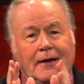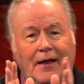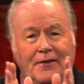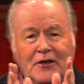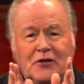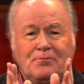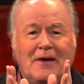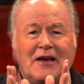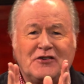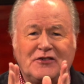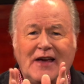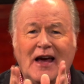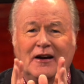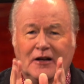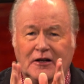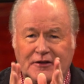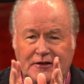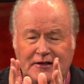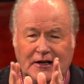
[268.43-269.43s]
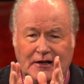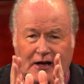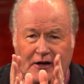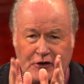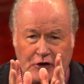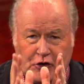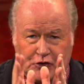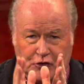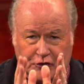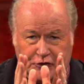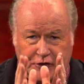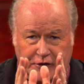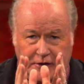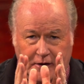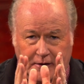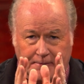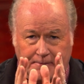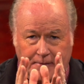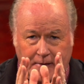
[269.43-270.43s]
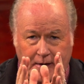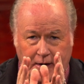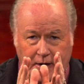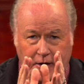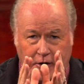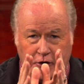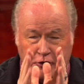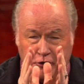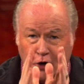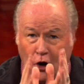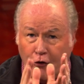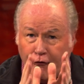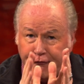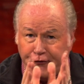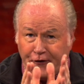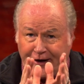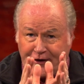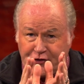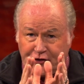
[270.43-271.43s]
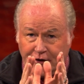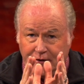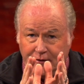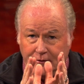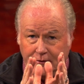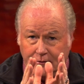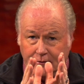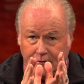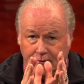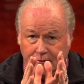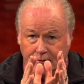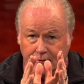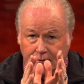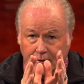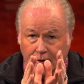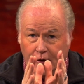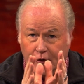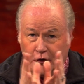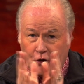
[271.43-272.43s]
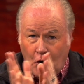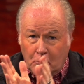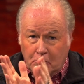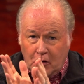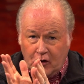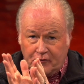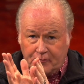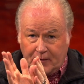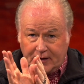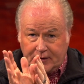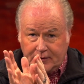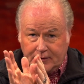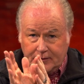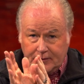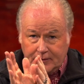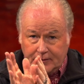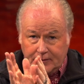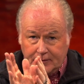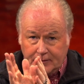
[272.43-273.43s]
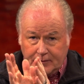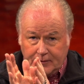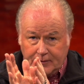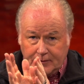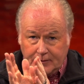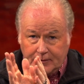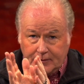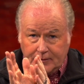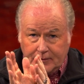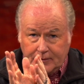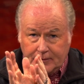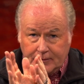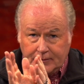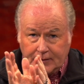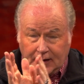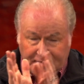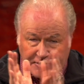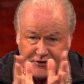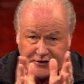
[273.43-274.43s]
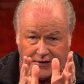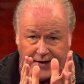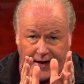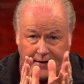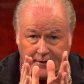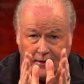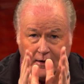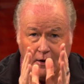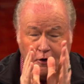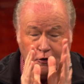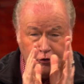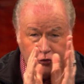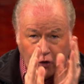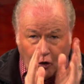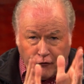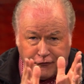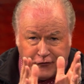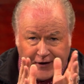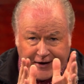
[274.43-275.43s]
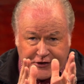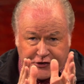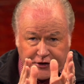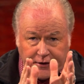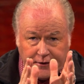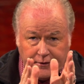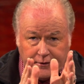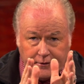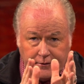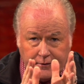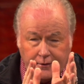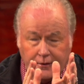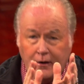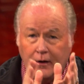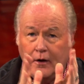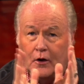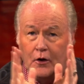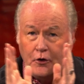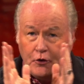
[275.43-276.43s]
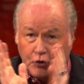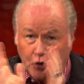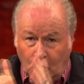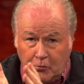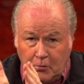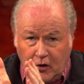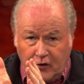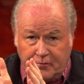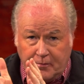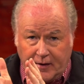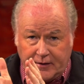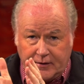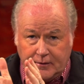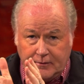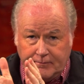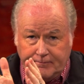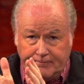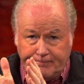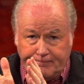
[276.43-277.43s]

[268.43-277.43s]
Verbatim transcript: Now, this may sound a little unusual to you. No friction, no movement. Now, listen to that. No friction, no movement.